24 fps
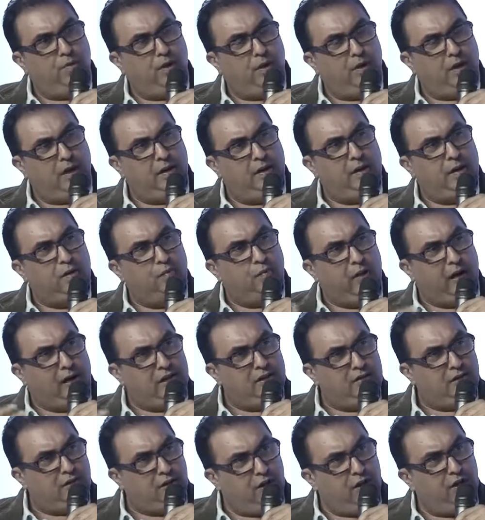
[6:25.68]
an
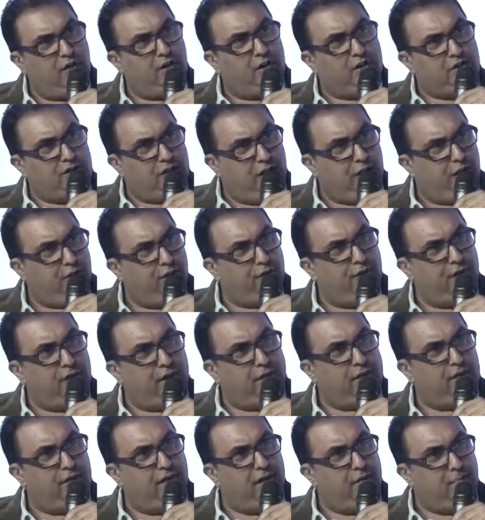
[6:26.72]
advisory consultant
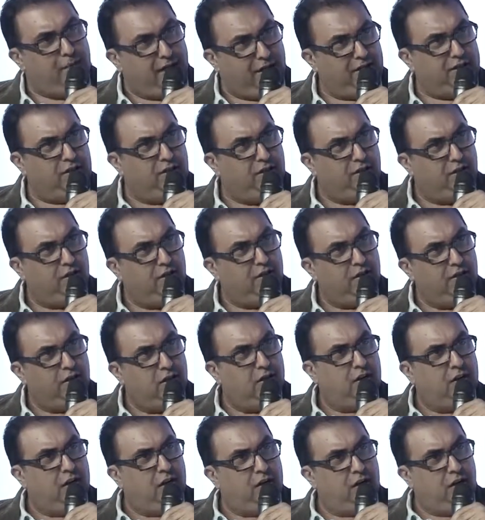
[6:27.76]
at the MIT,
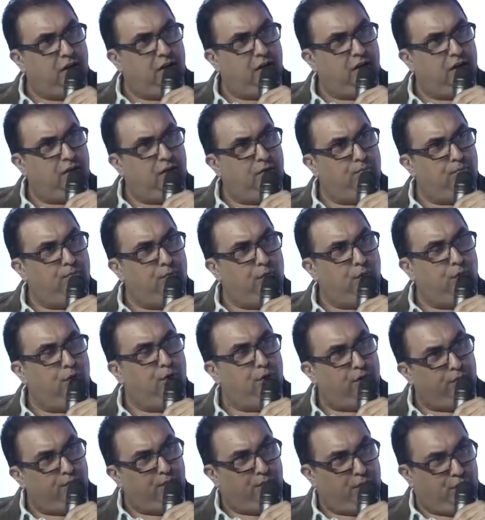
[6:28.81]

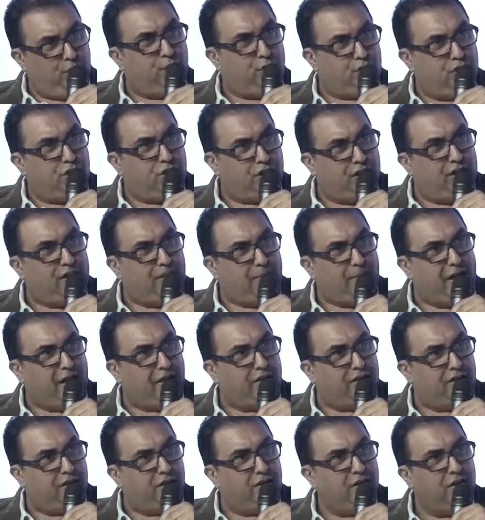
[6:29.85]
or you're teaching at
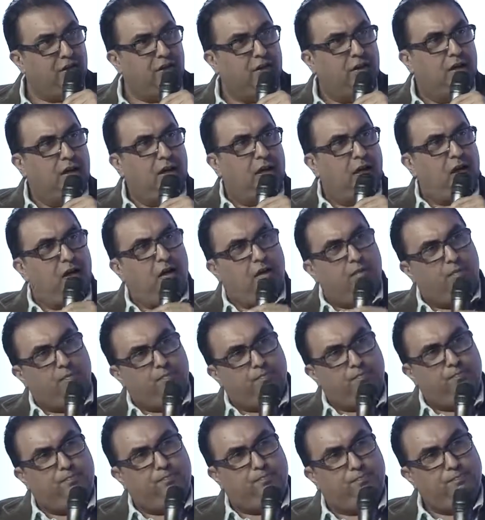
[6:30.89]
MIT. No,
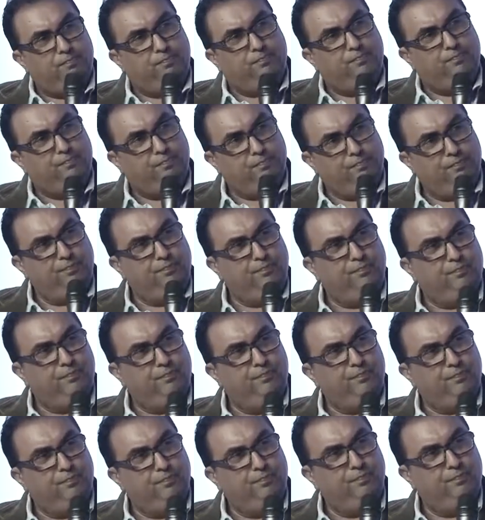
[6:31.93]
I'm what we call an
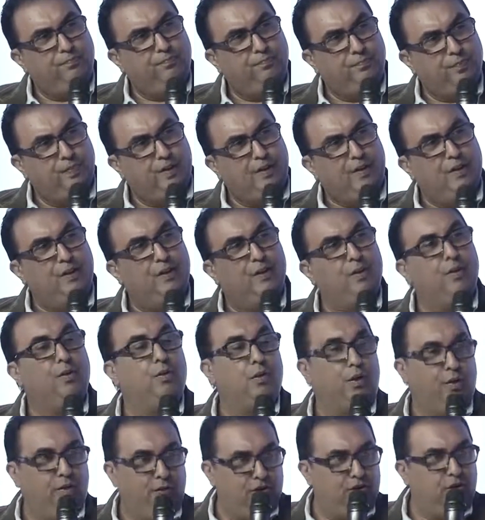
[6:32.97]
honorary scholar at
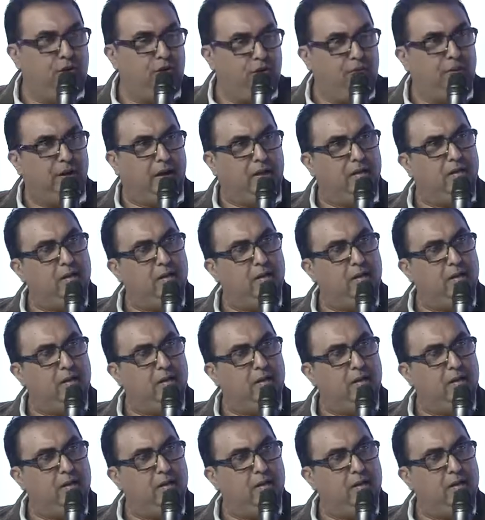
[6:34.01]
MIT.